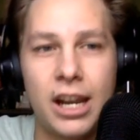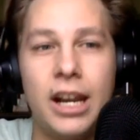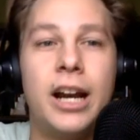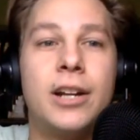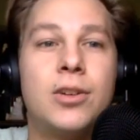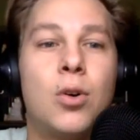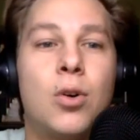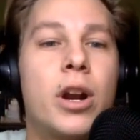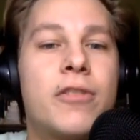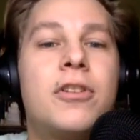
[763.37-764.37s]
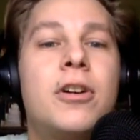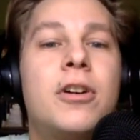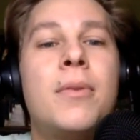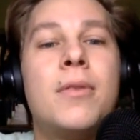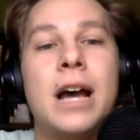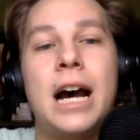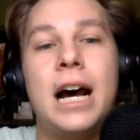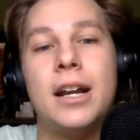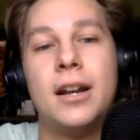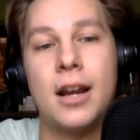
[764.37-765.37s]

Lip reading: and one of them that